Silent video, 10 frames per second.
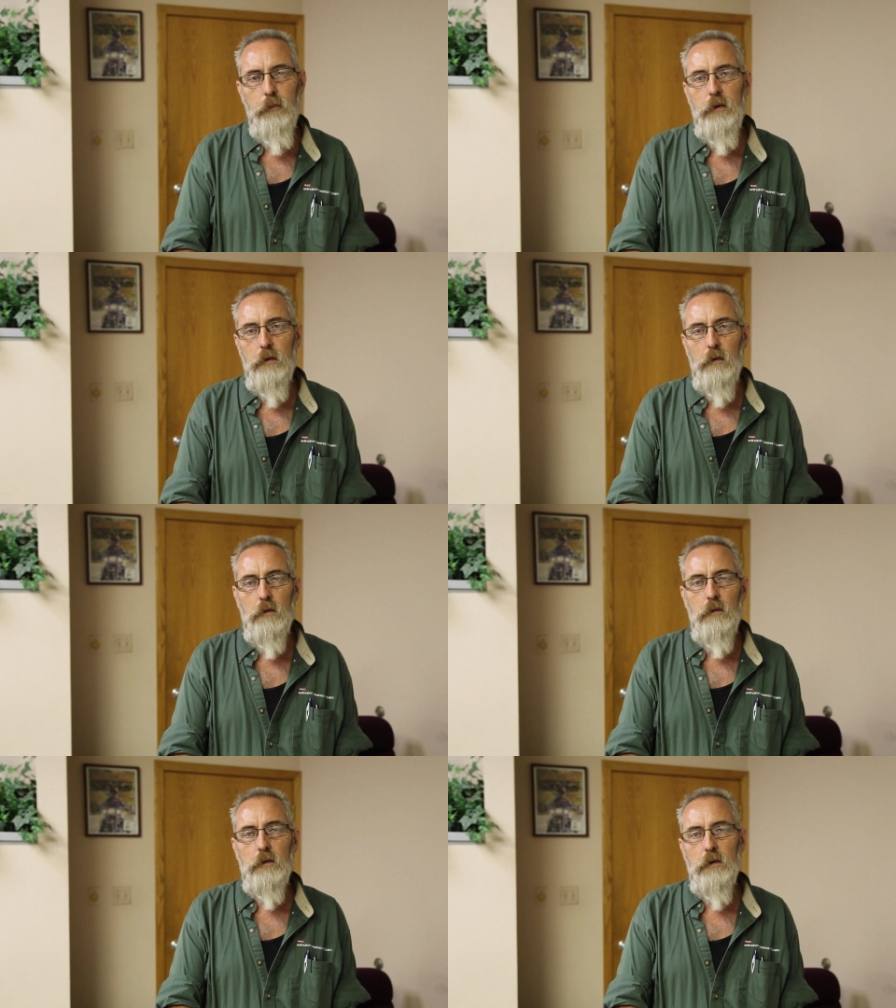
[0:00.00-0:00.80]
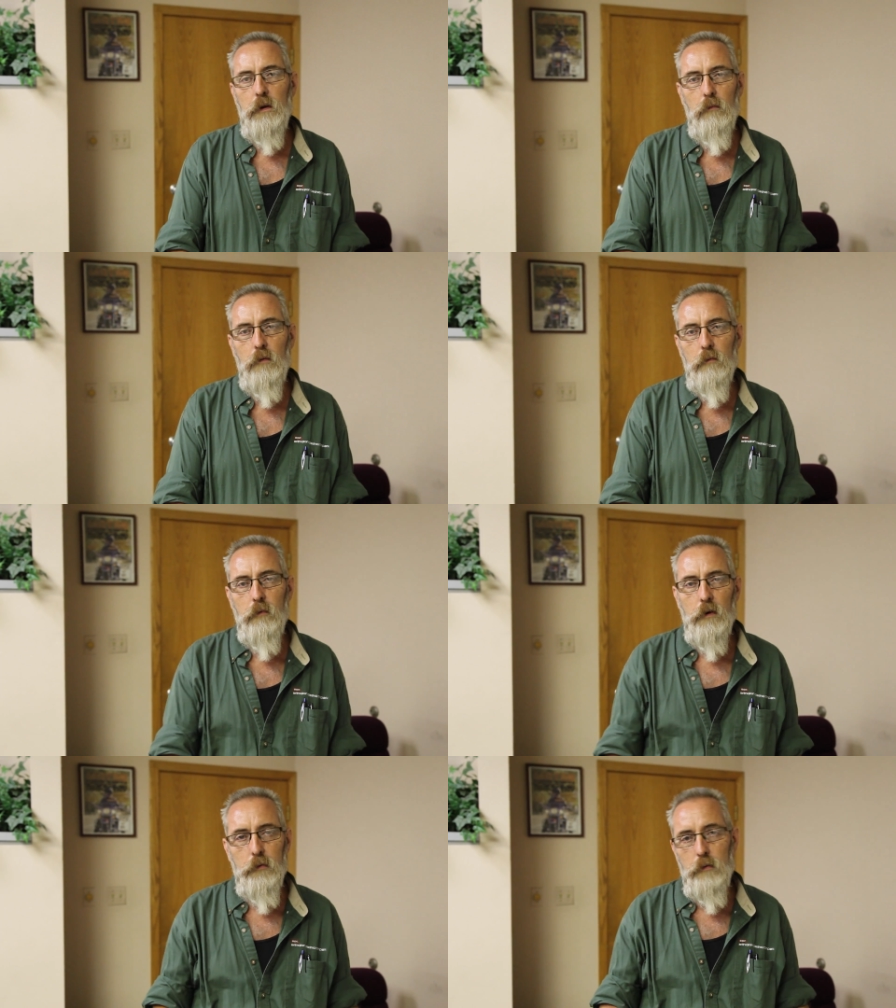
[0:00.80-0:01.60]
video and looking at one of
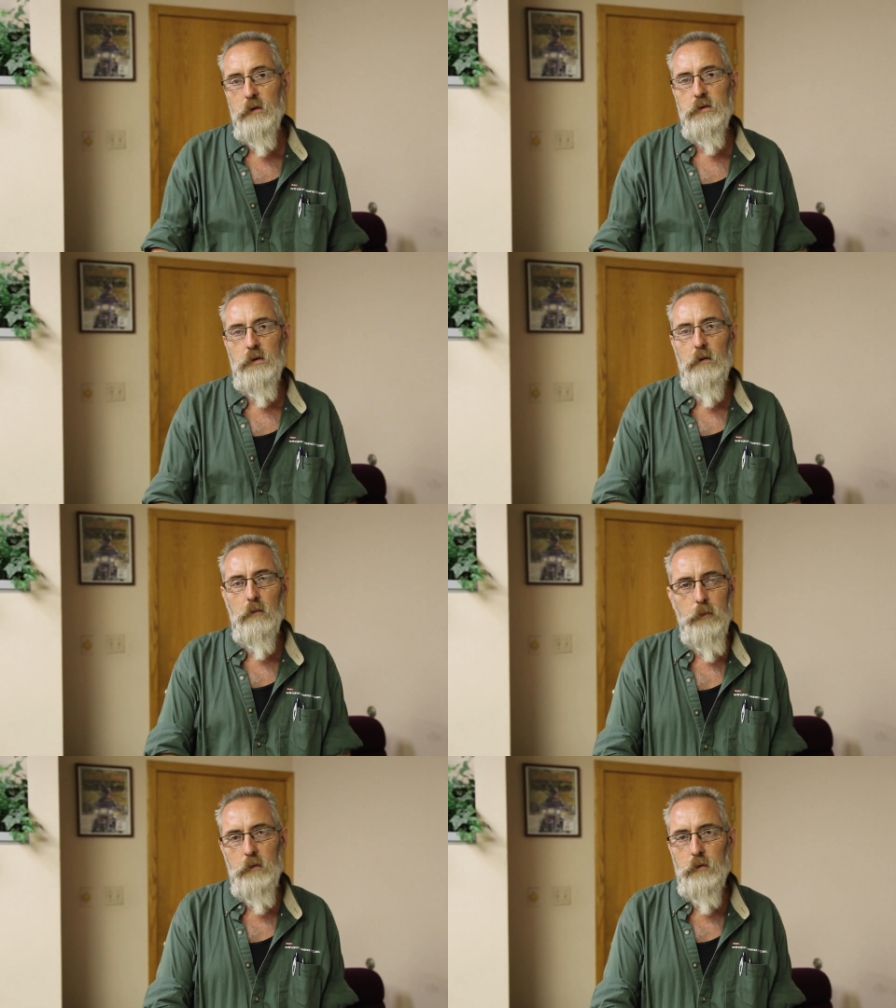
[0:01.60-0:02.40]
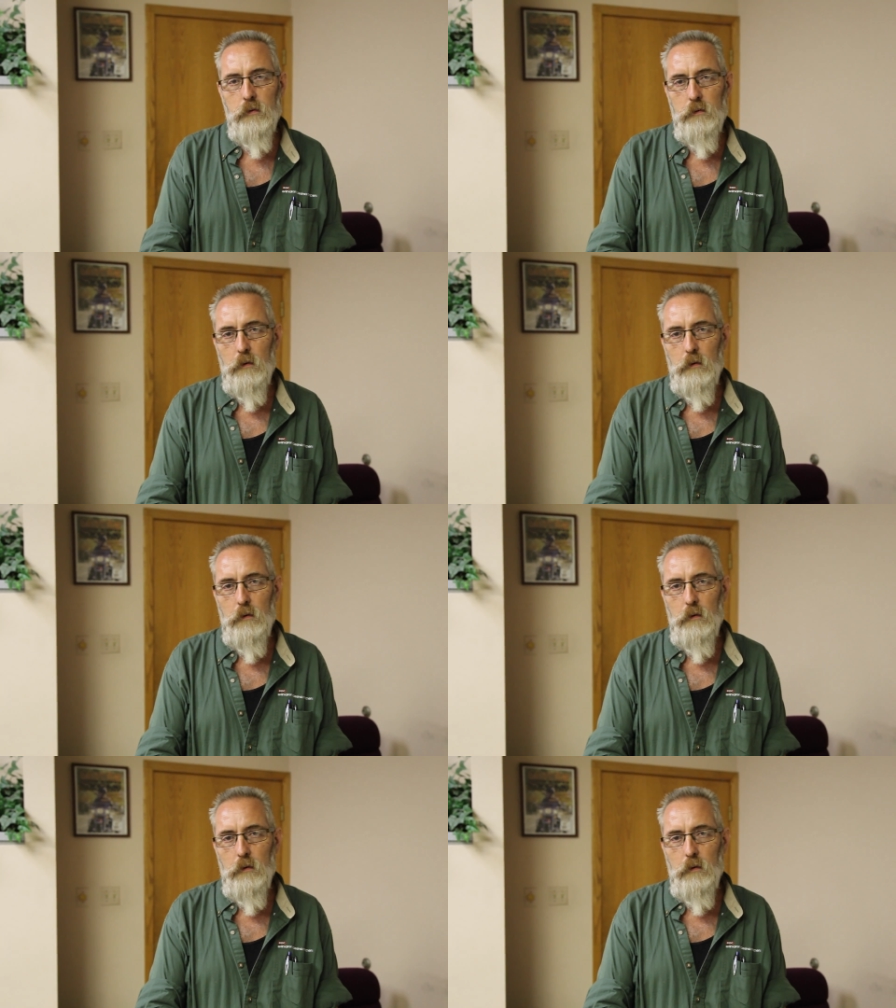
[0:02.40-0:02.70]
our new exciting finishes